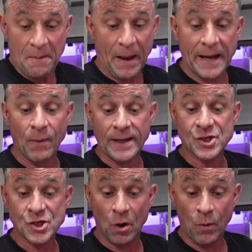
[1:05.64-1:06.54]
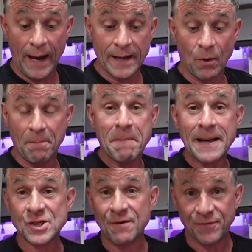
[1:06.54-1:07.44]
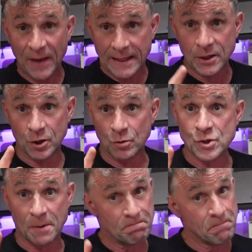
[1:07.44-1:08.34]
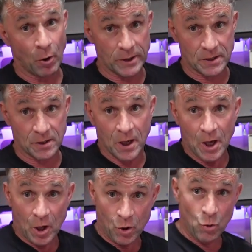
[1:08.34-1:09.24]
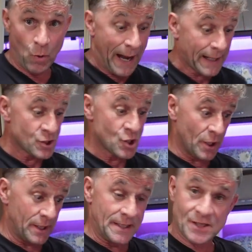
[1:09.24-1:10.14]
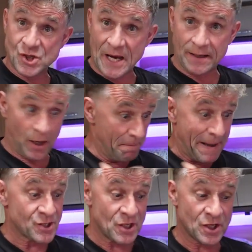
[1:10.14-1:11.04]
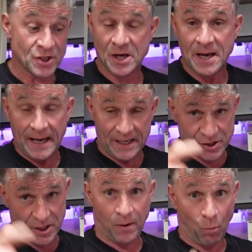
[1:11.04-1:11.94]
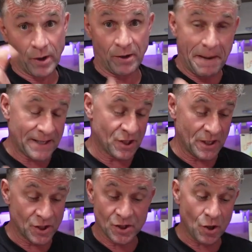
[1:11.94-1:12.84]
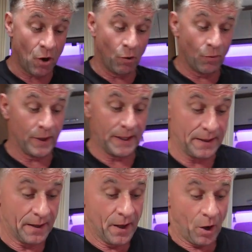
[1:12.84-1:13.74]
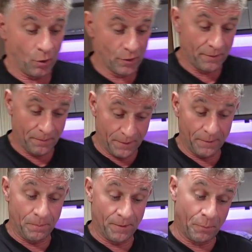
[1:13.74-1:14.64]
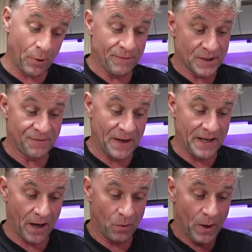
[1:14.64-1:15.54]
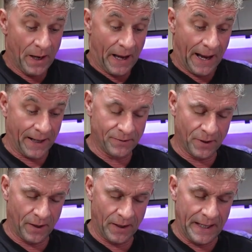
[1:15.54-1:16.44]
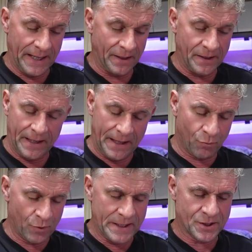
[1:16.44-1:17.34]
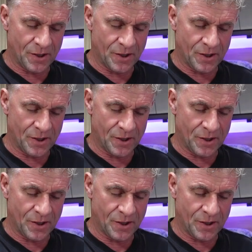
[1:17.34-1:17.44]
But anyway, massive thank you to Mike, who actually sent a message. It's one of the messages on the previous video, and it reads